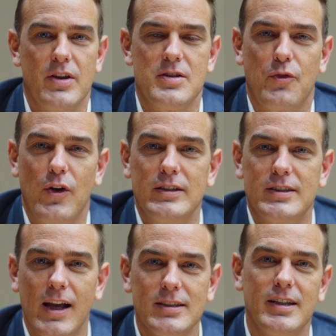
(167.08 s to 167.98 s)
There's a
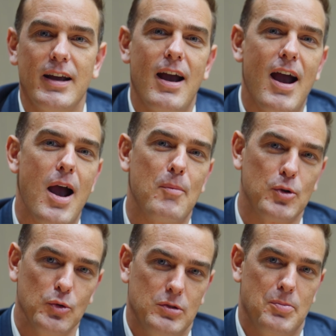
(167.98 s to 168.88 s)
fantastic app
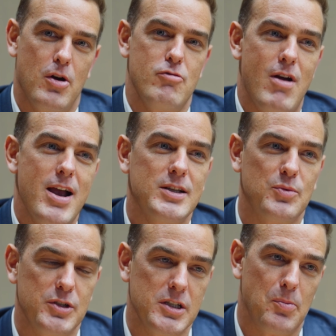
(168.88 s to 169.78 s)
called Dubai Rest,
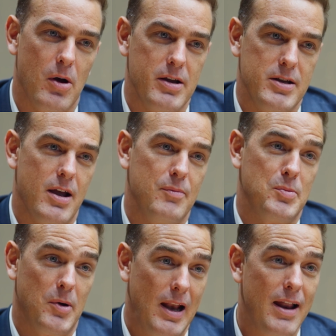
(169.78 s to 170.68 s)
which is by
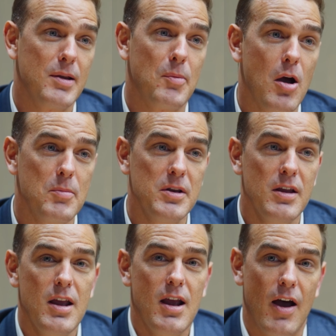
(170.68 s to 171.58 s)
Dubai Land Department,
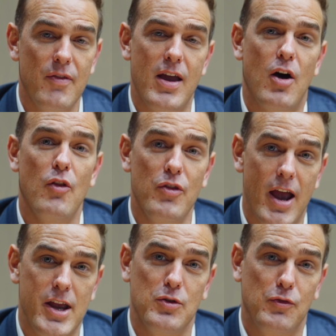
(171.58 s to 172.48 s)
and then on
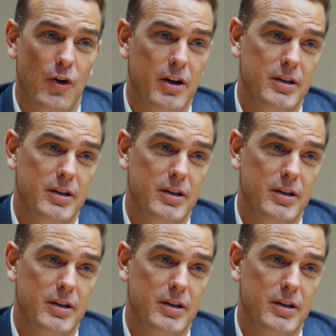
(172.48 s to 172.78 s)
there you'll find